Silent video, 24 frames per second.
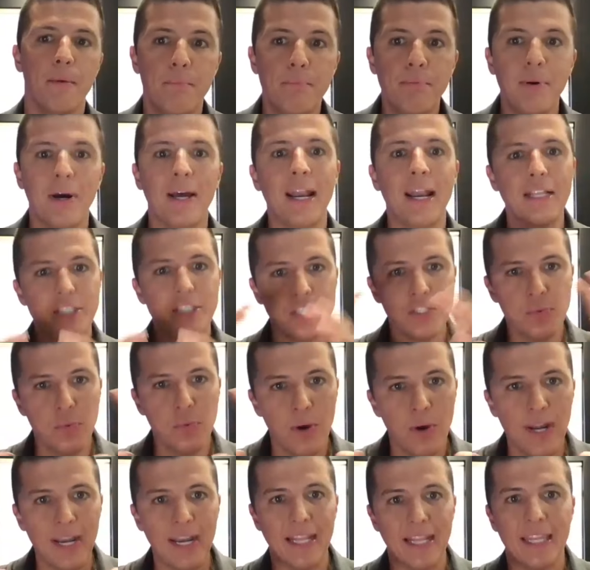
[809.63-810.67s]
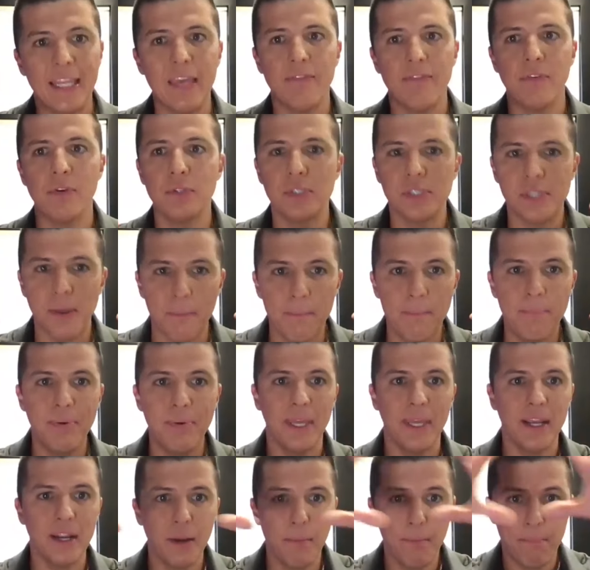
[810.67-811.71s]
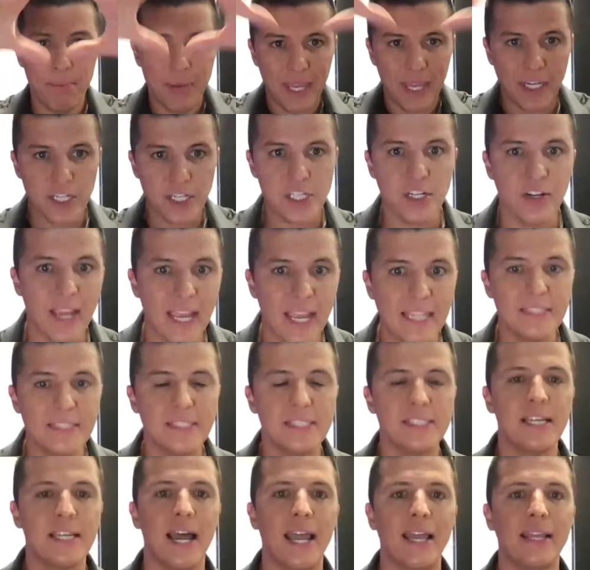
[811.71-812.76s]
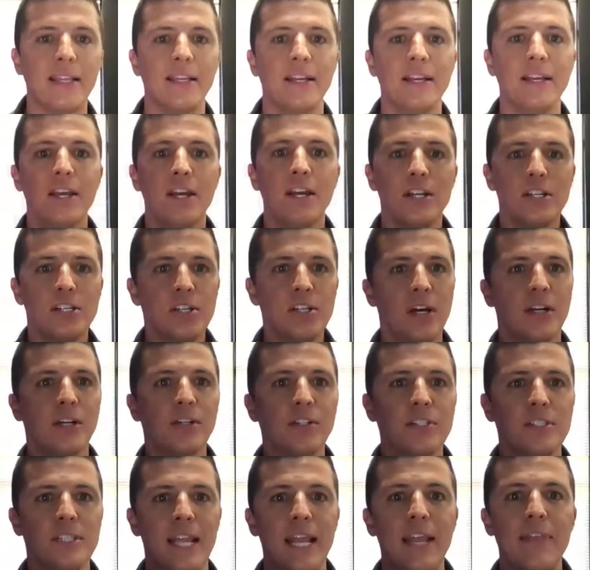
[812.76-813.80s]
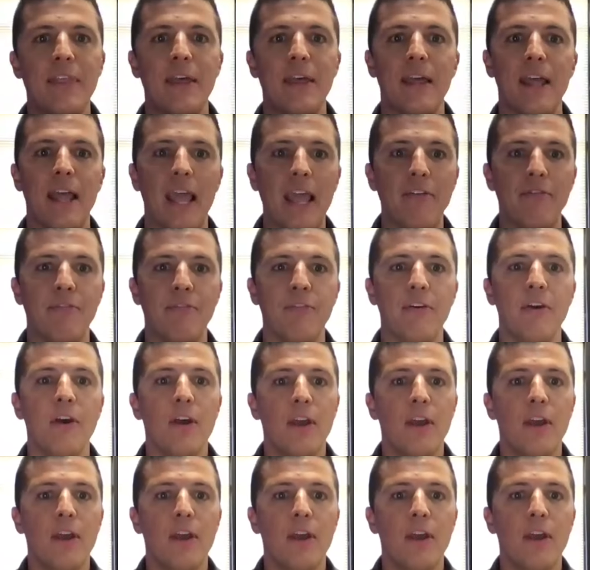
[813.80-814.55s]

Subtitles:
But I just wanted to give you some bigger picture insight to understand that if